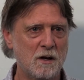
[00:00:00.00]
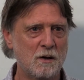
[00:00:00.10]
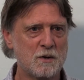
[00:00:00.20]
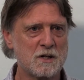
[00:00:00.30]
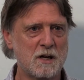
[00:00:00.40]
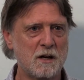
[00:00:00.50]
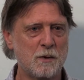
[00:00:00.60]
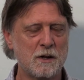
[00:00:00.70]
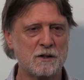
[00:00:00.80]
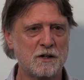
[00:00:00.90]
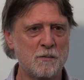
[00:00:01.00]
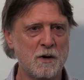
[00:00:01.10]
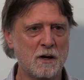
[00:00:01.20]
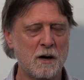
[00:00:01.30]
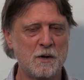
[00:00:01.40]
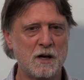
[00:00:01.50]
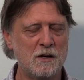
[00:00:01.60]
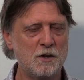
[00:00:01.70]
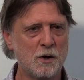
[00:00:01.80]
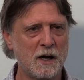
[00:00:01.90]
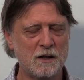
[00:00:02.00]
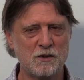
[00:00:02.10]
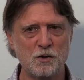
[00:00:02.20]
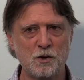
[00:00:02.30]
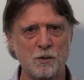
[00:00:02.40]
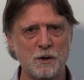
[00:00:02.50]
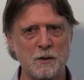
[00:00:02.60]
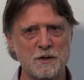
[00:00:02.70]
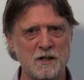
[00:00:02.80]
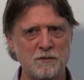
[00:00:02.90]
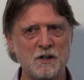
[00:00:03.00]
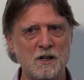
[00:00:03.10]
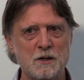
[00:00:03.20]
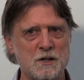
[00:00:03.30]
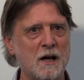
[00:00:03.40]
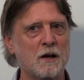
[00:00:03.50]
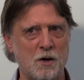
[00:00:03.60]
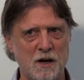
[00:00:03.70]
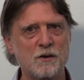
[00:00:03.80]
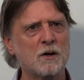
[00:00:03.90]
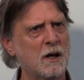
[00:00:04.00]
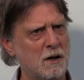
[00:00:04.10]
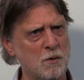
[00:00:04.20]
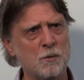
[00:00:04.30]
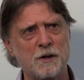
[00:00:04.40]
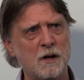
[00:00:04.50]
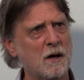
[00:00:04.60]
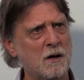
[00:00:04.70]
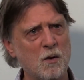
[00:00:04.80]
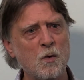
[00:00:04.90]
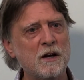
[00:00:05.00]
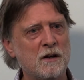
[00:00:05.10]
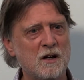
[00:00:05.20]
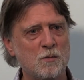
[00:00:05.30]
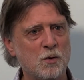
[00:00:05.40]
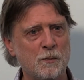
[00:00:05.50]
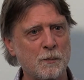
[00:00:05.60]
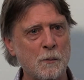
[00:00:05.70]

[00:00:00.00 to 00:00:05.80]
It was like, by the time I knew I had to do it when I was 17. It's like, God, I've got to get on with it. I can't wait anymore.